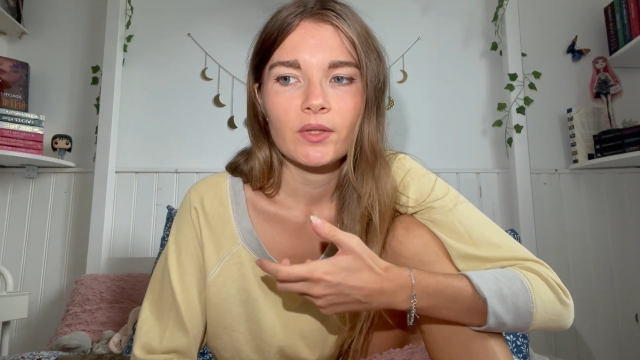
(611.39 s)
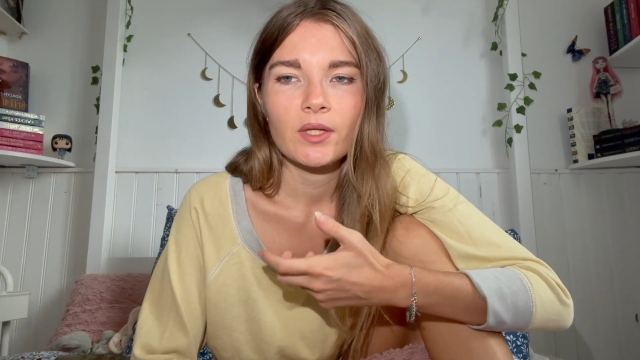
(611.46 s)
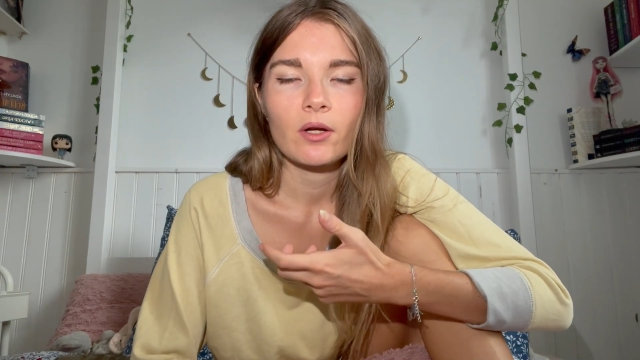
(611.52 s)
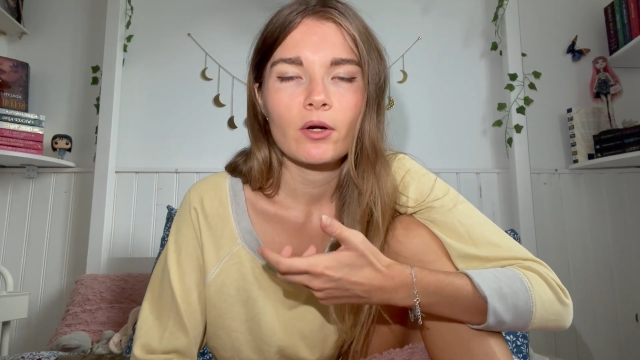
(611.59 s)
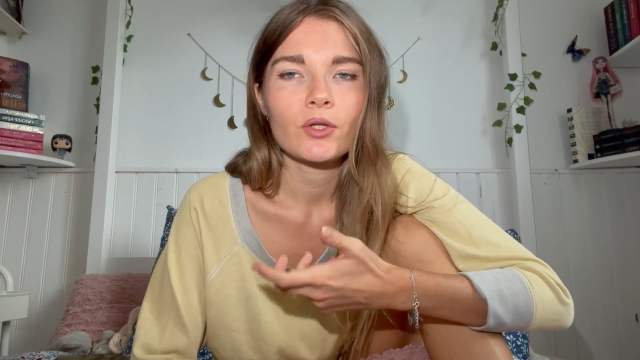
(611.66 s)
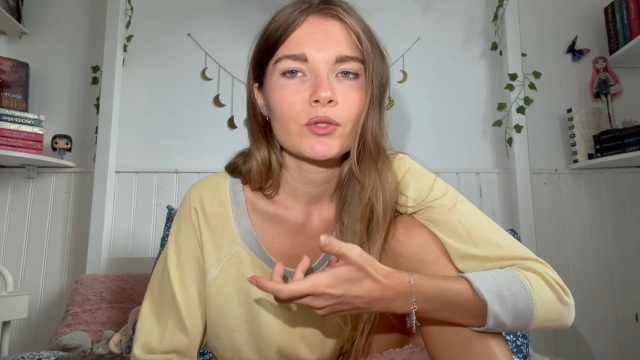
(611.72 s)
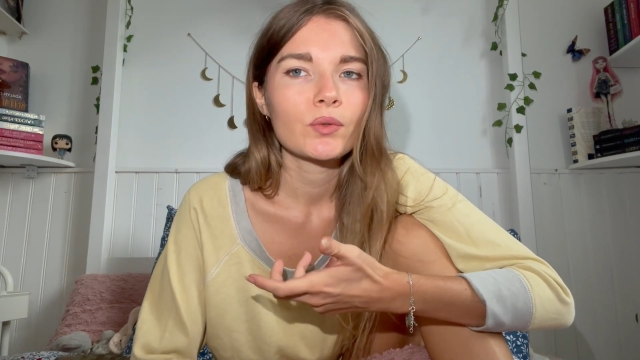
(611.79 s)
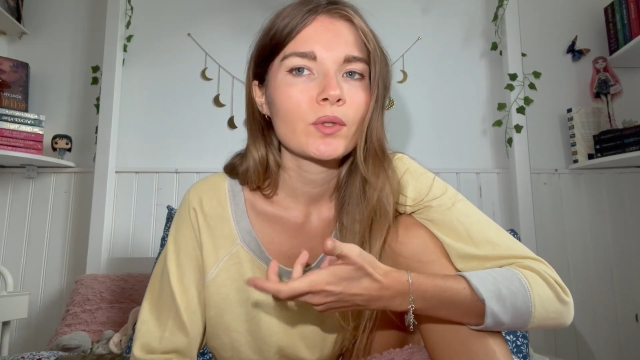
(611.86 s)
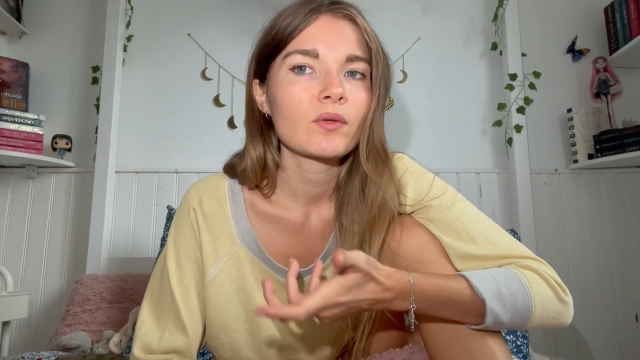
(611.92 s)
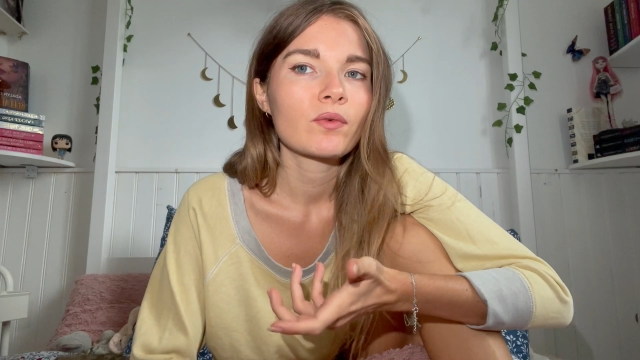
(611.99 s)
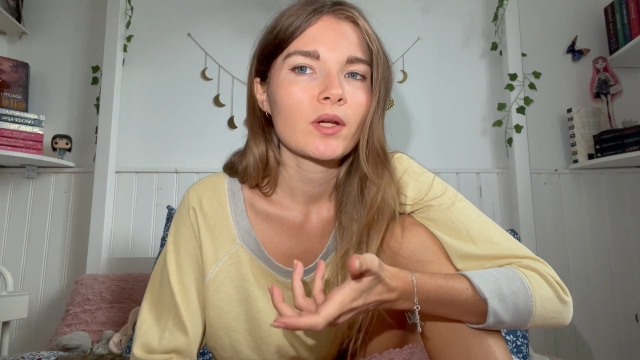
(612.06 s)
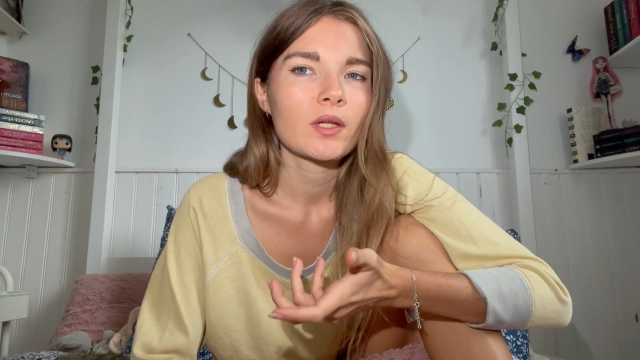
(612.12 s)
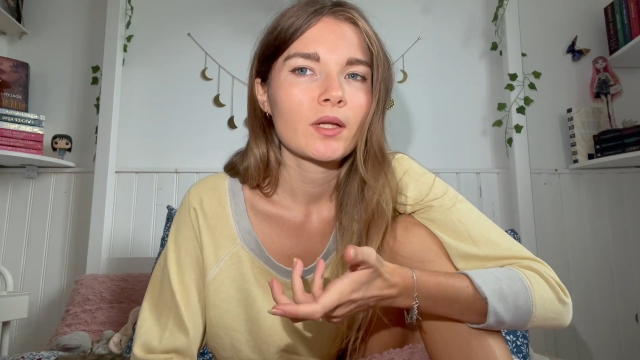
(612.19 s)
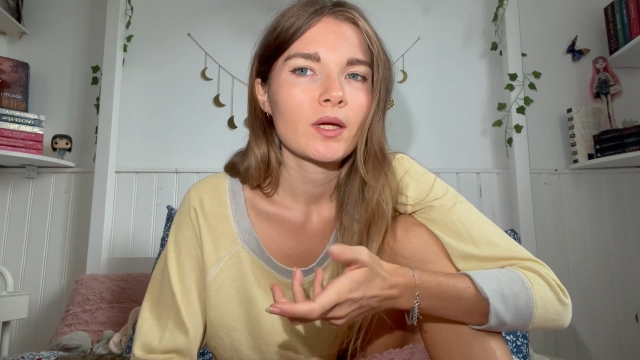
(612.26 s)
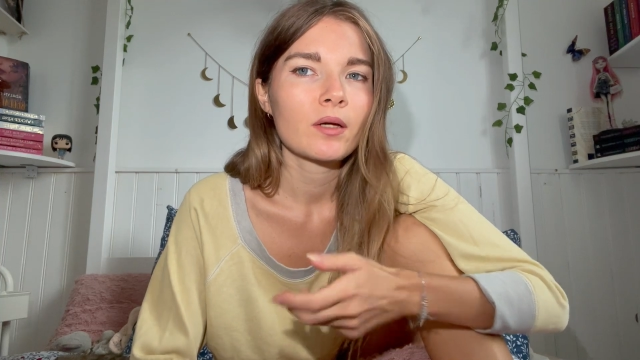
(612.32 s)
are doing
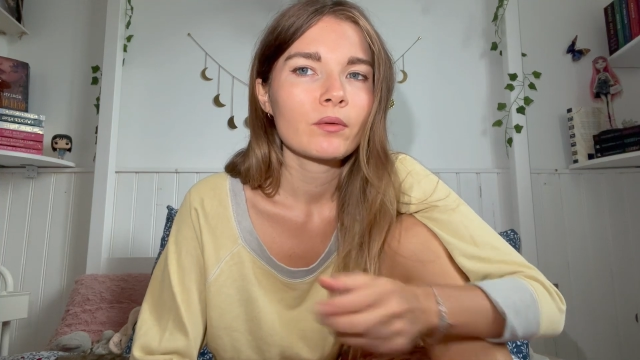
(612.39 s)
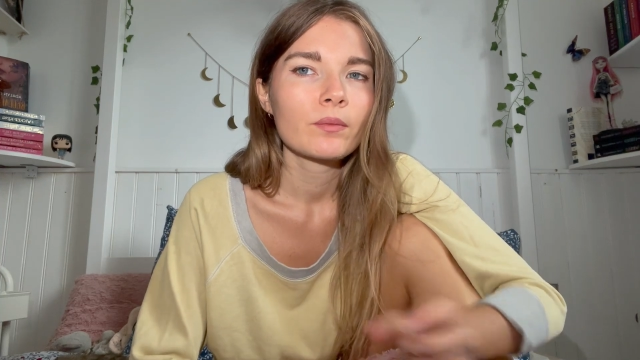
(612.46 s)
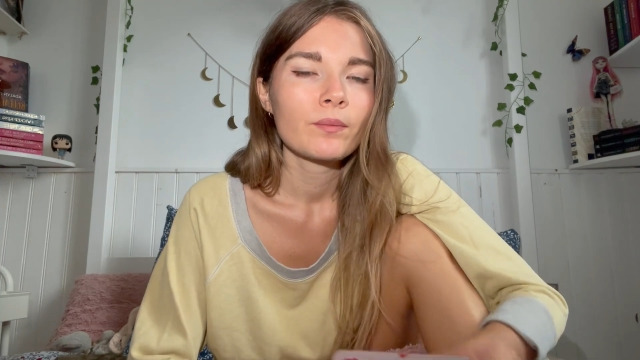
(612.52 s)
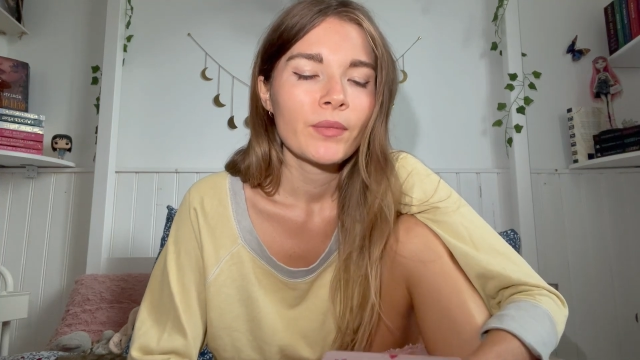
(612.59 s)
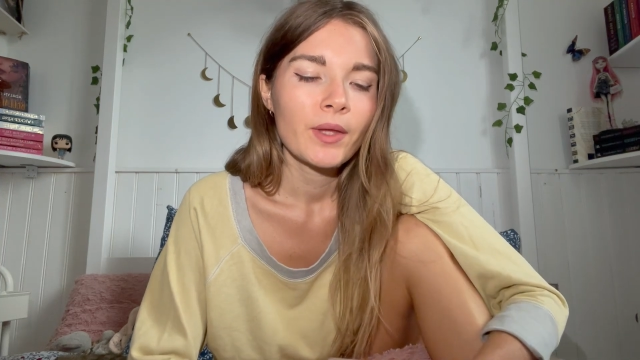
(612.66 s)
right now,